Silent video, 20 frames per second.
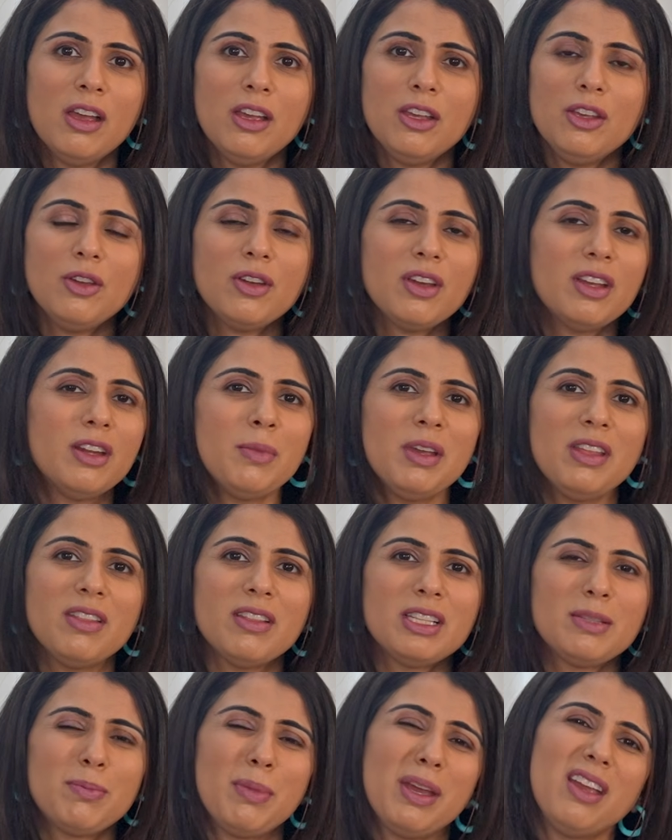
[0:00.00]
You can omit
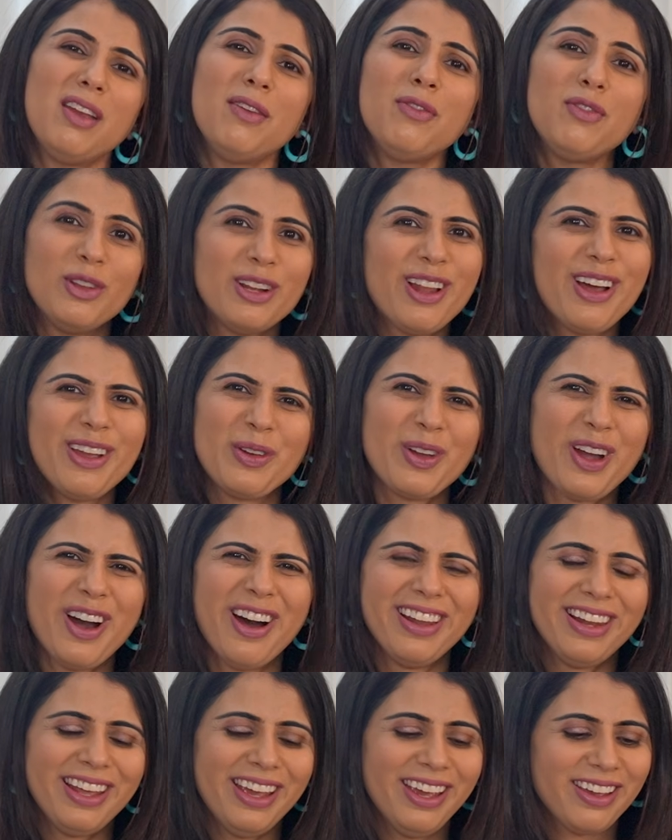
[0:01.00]
this bit if you like your
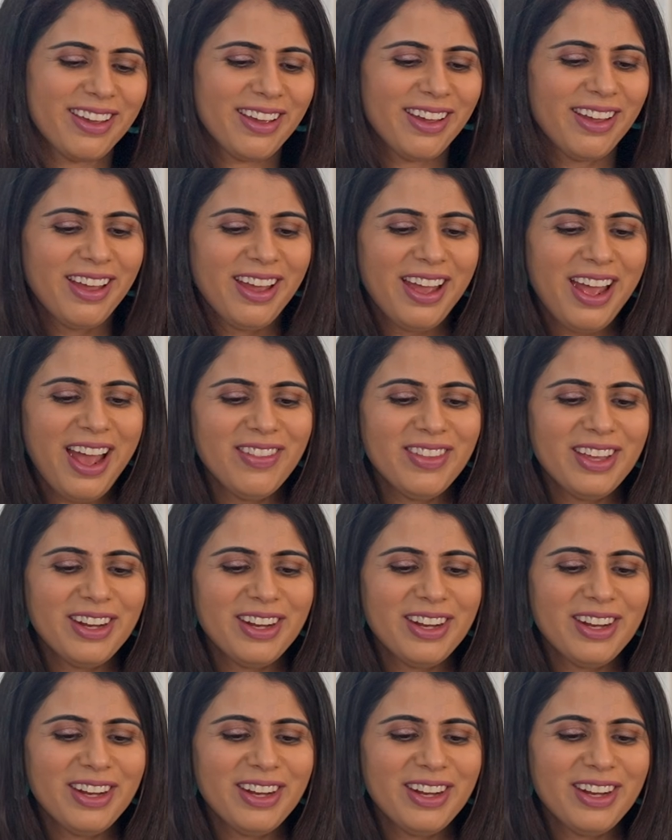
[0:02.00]
garlic. And then